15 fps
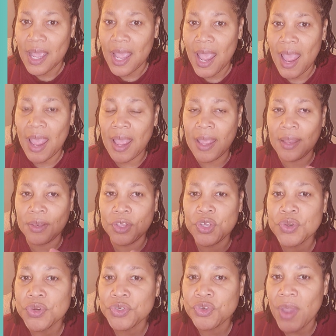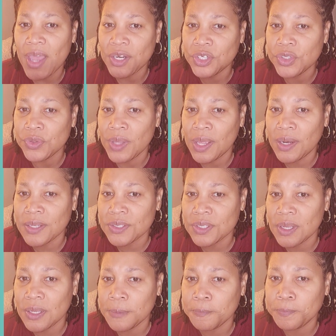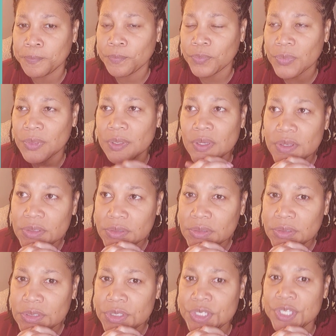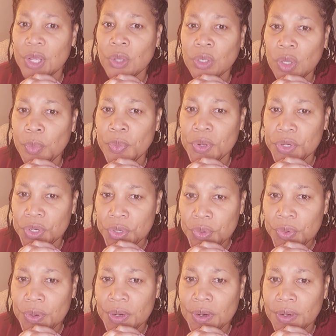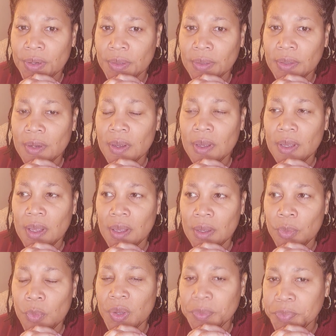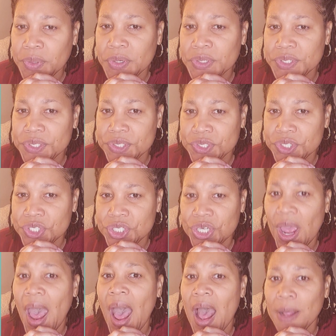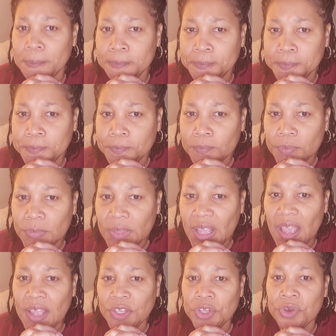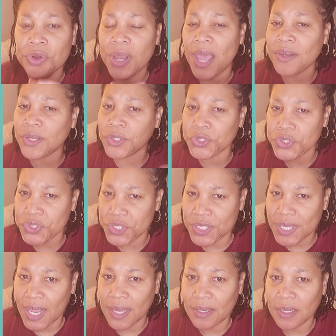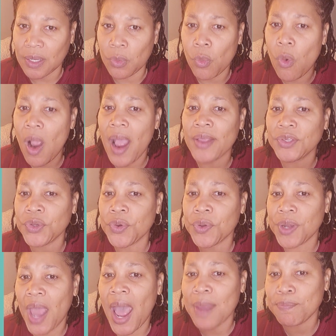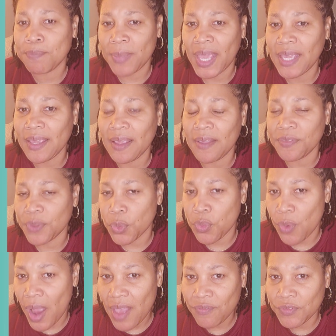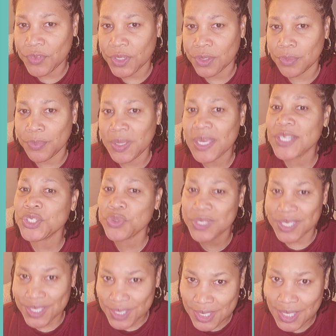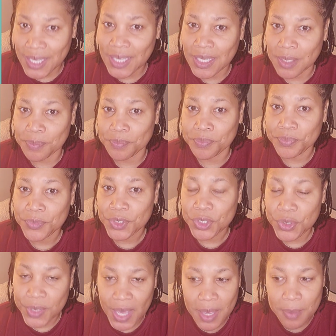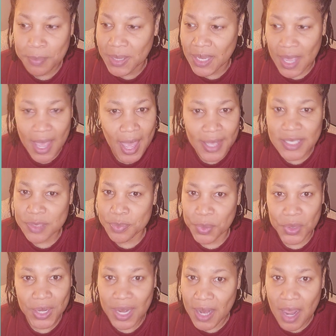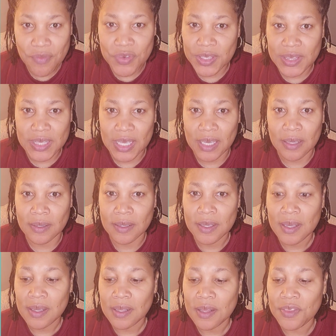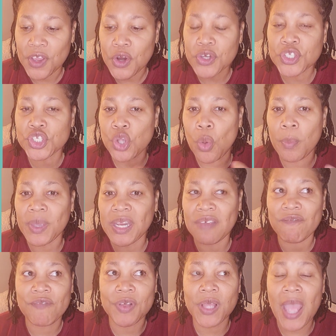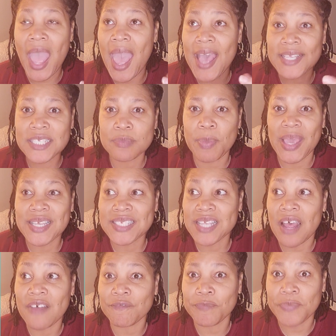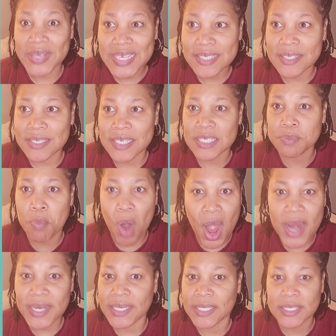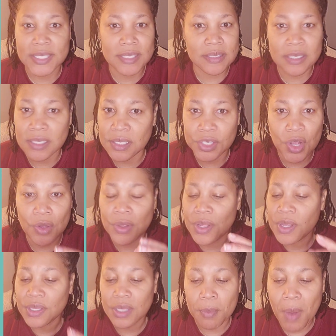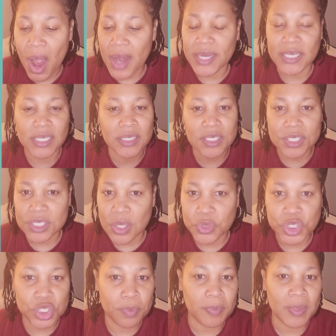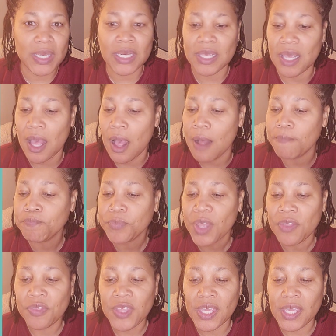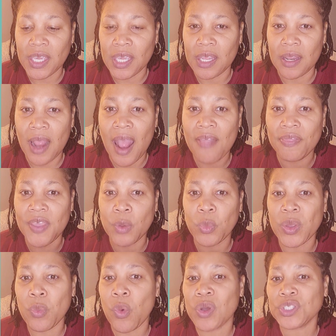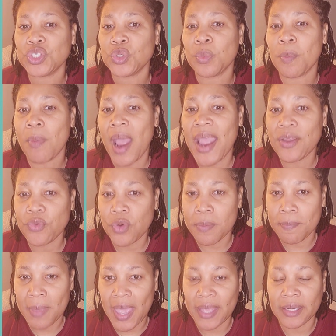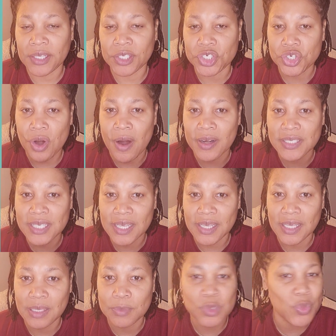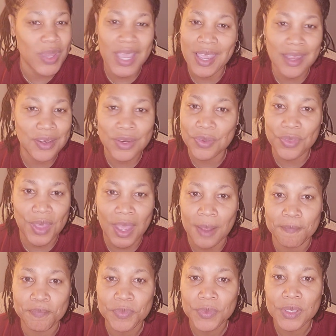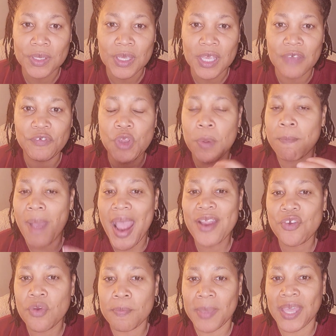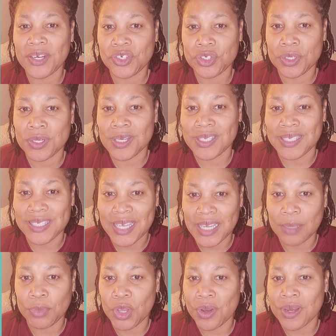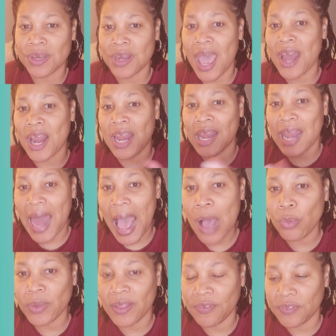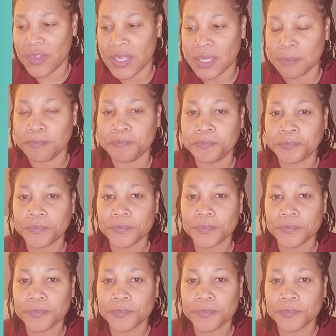and you're trying to do that as a solopreneur, one-person shop, and you're not understanding why you're not making the revenue, because you need a team. You can't be an expert at everything. There are so many aspects of business, marketing, the marketing, the social media, and then we want to micromanage our teams. We can't do that. If you're micromanaging the team, you're not allowing them